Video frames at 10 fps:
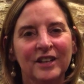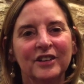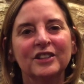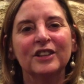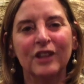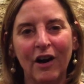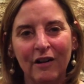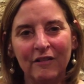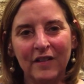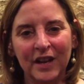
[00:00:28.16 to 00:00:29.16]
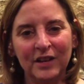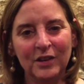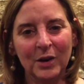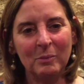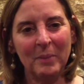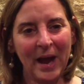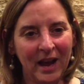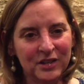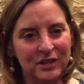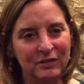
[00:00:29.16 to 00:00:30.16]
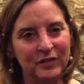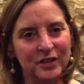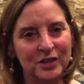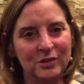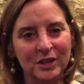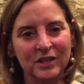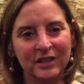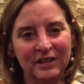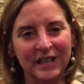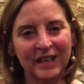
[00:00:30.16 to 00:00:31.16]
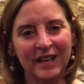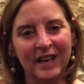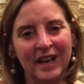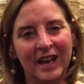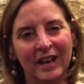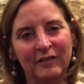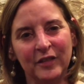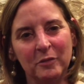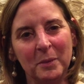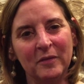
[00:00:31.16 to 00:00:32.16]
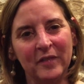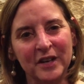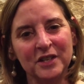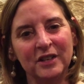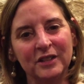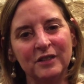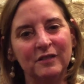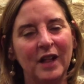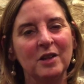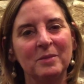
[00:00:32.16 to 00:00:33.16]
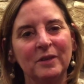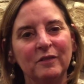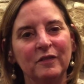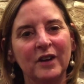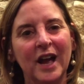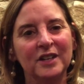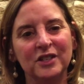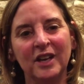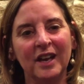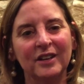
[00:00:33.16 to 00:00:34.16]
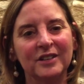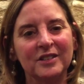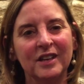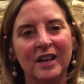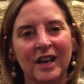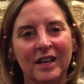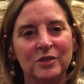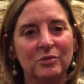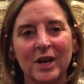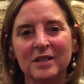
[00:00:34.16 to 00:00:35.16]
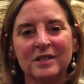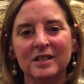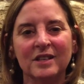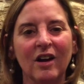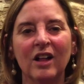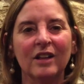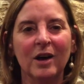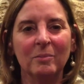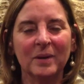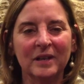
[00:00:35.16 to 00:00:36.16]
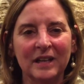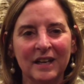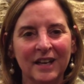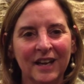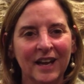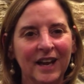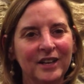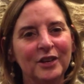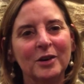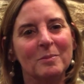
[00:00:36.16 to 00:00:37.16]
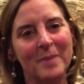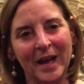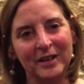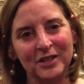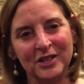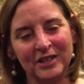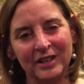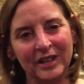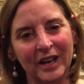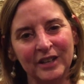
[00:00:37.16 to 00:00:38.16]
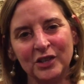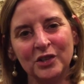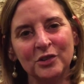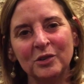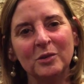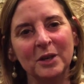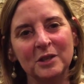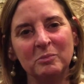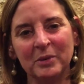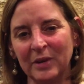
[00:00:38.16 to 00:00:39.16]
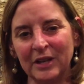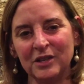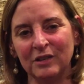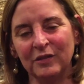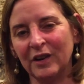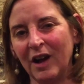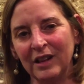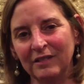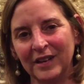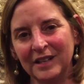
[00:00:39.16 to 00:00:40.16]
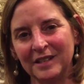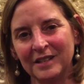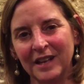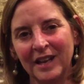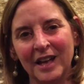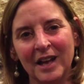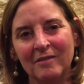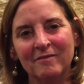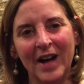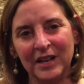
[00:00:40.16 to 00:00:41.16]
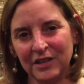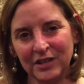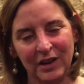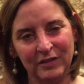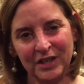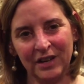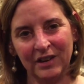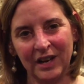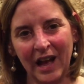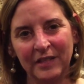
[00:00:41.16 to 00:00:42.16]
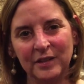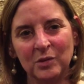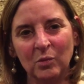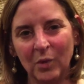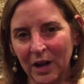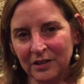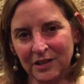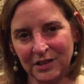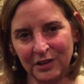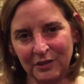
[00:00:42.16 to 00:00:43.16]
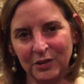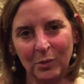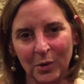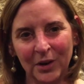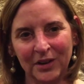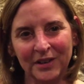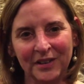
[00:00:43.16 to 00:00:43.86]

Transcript: Your love and your passion for Jewish learning and for professional development for educators has raised us all up. And you're a mensch, a true inspiration for all of us. Mazel tov, Jerry, on this well-deserved award.